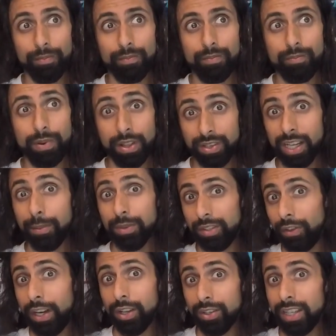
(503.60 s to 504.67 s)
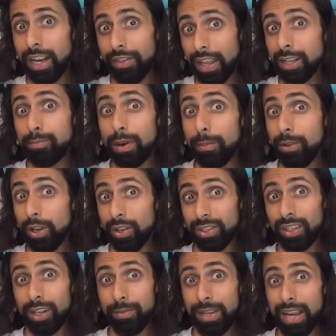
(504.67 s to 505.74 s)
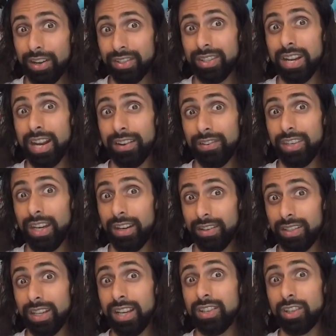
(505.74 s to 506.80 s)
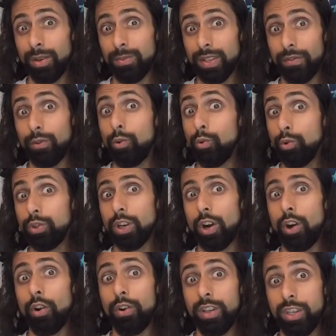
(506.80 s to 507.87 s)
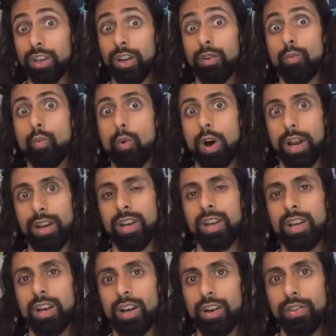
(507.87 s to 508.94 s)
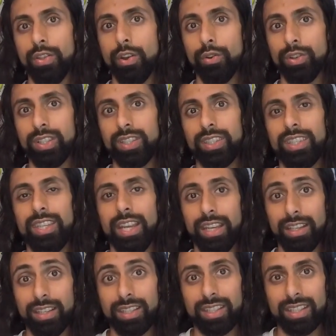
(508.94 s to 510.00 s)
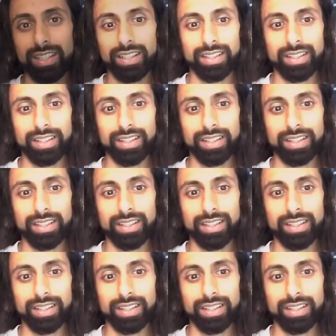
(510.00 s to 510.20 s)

by the time this video is out, that's probably also going to be out of date in terms of who's already done what on those skates.